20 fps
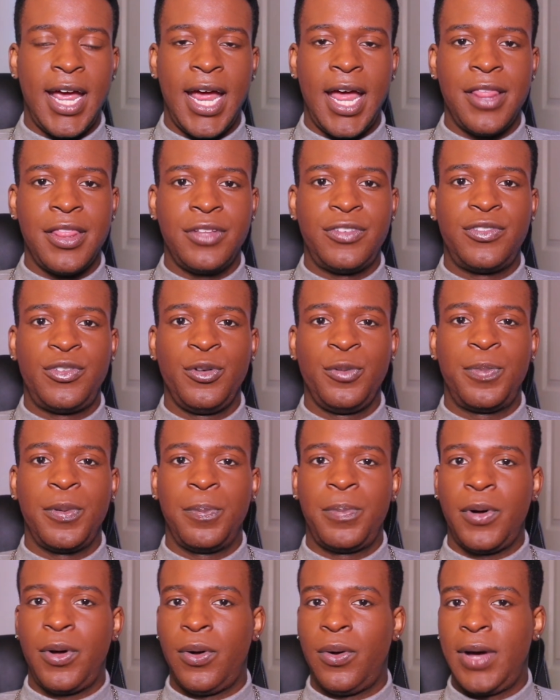at the Super
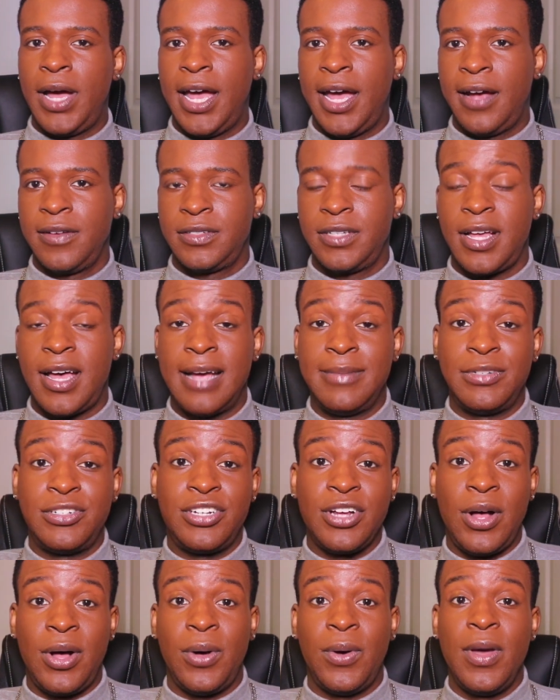Bowl halftime
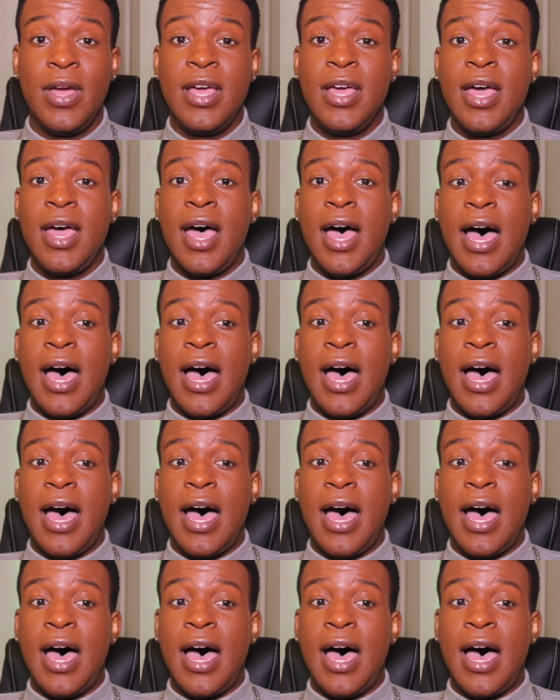show.